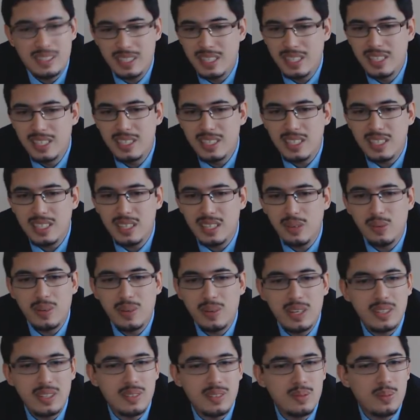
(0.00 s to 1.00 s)
Hinchcliffe
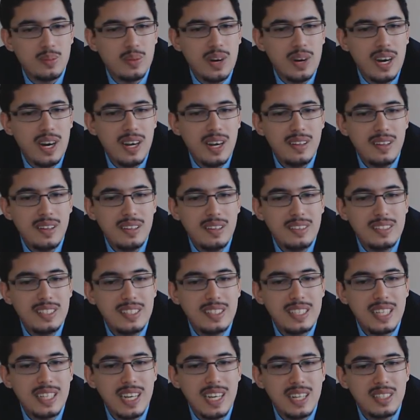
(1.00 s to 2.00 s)
went
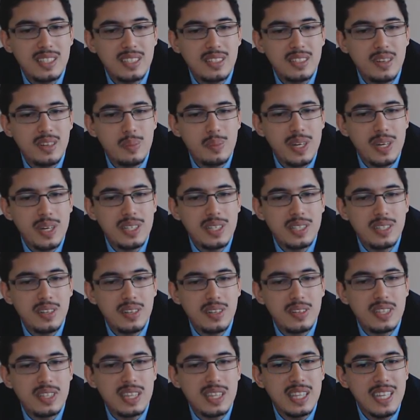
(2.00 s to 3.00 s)
round the outside of
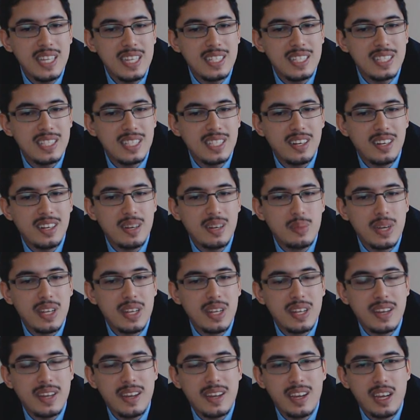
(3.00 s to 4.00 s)
Pagenaud, this time
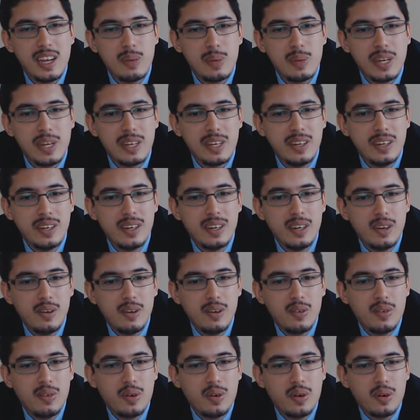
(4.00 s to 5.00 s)
in the hairpin
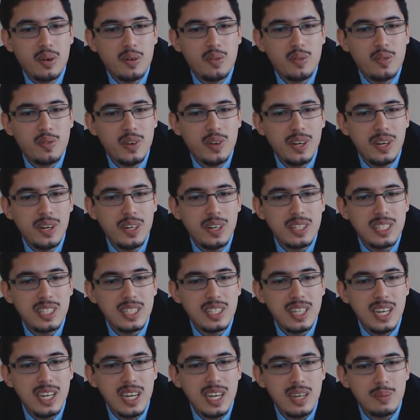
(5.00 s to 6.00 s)
for 3rd.
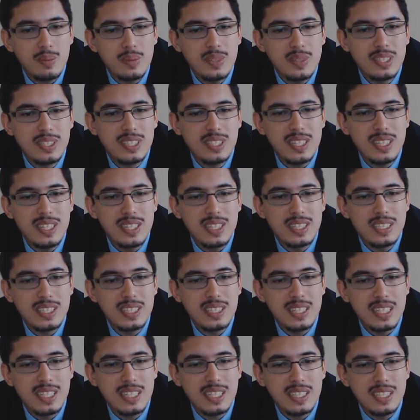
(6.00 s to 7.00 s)
Lap
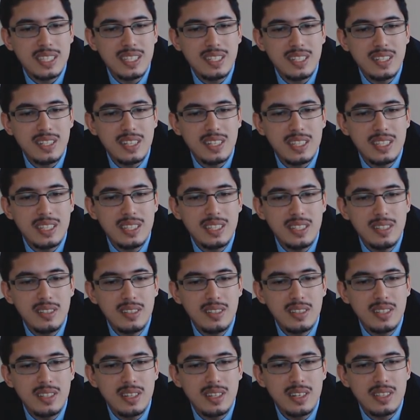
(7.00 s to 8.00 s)
69,
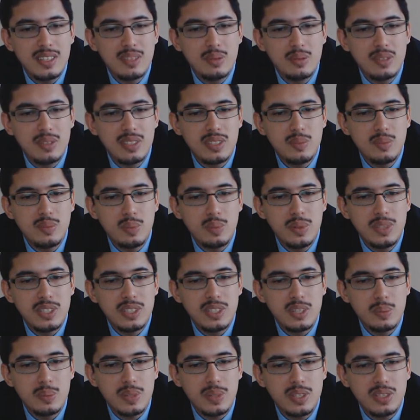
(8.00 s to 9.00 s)
Newgarden would
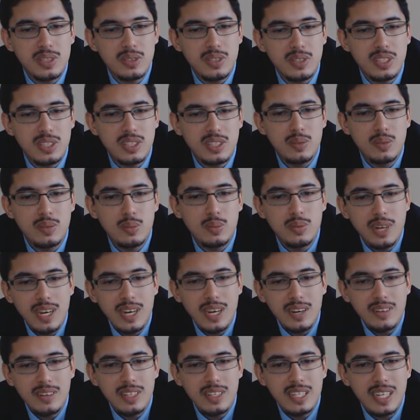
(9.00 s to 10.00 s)
push the pass, tried to go
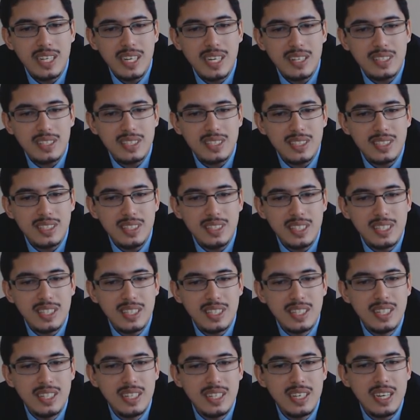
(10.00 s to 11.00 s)
round the
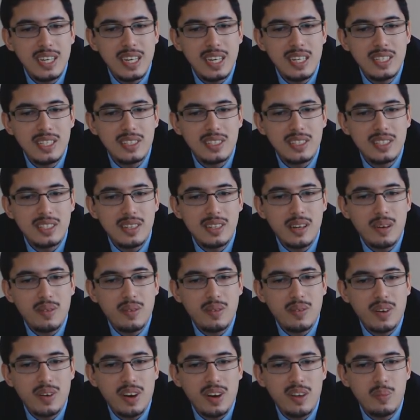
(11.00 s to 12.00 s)
outside into
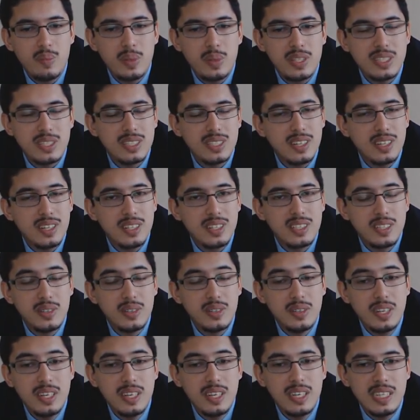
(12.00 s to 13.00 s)
turn 5, but
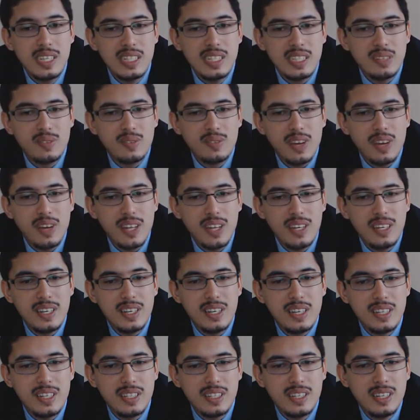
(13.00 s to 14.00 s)
Sato
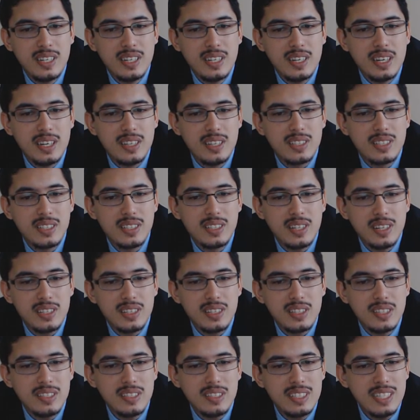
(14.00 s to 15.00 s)
defended, and
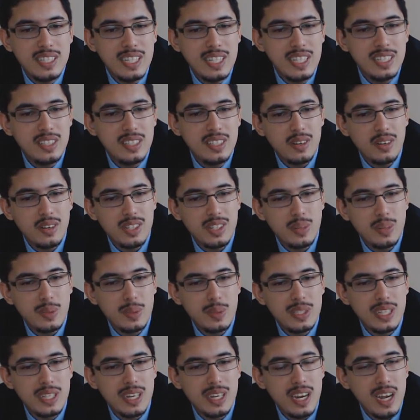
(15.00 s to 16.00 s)
Sato then locked
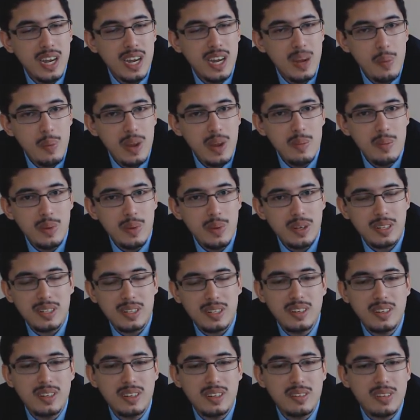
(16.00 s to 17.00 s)
up into the hairpin
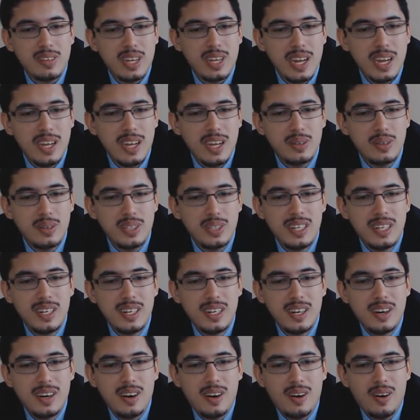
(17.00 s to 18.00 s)
but kind of held
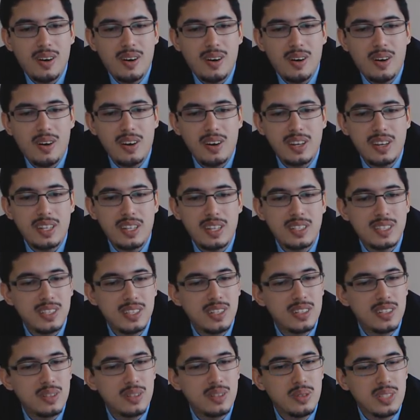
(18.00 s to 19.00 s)
on, and
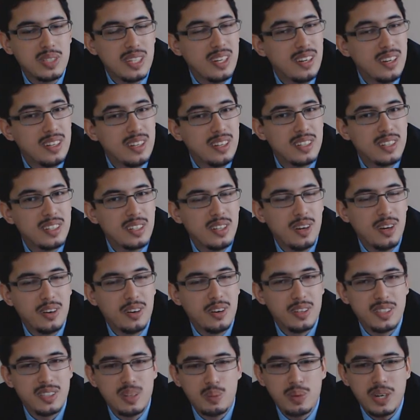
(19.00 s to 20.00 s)
Sato was under
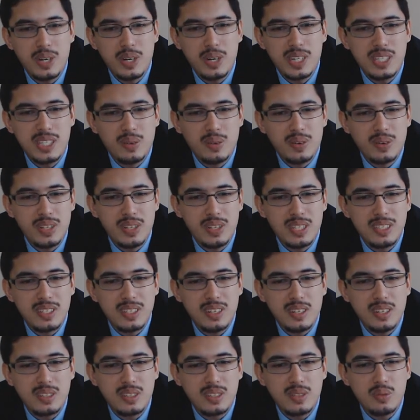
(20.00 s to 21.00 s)
lots of pressure for these
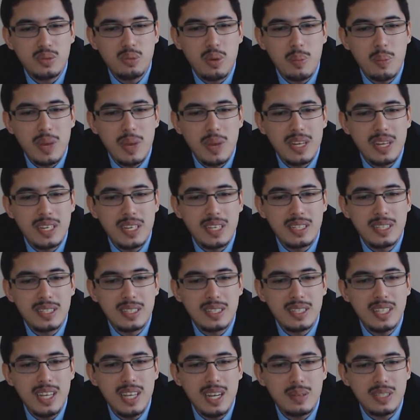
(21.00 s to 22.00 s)
last
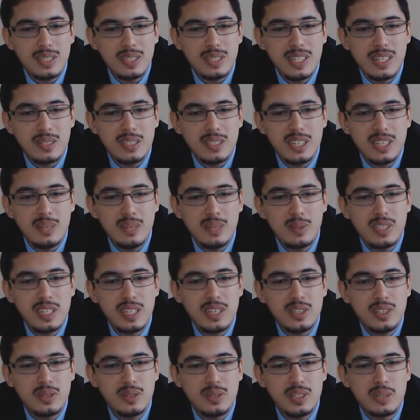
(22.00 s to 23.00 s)
remaining laps. Lap
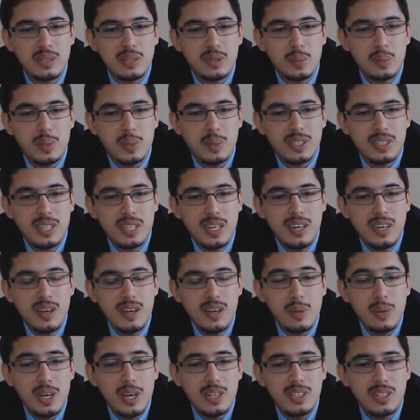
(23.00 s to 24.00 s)
70, Andretti was past
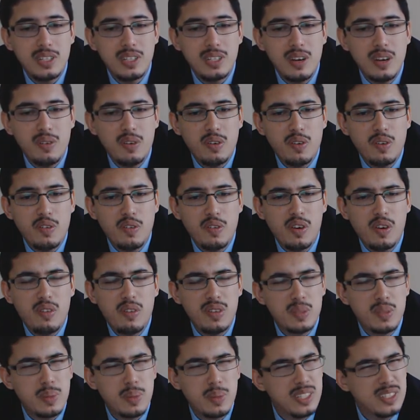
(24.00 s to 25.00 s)
Pagenaud for
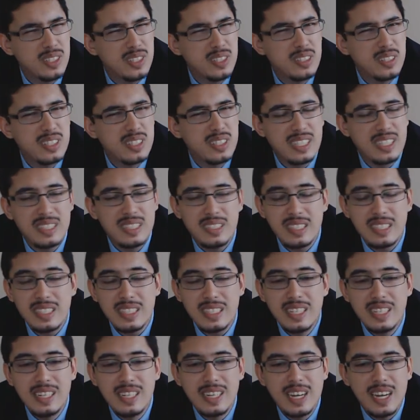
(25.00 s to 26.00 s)
4th, as Pagenaud seemed
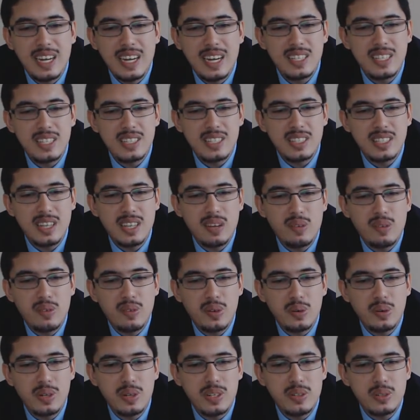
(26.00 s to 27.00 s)
he had to
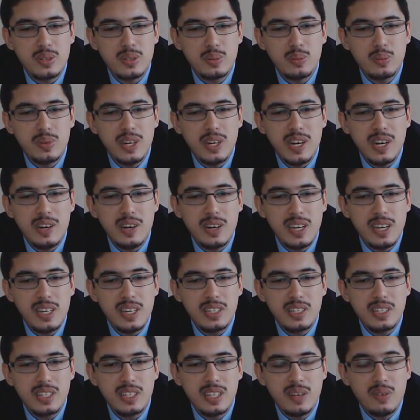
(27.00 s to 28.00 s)
save fuel as well.
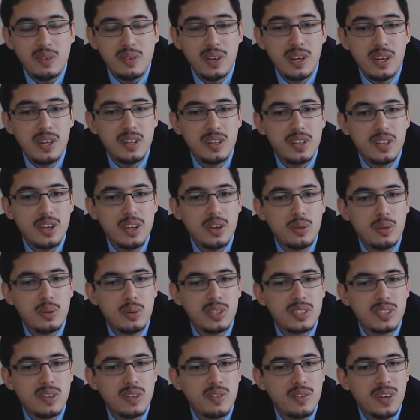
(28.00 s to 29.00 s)
Hinchcliffe, though,
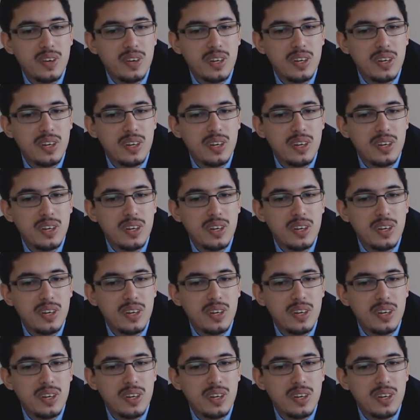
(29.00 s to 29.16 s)
was the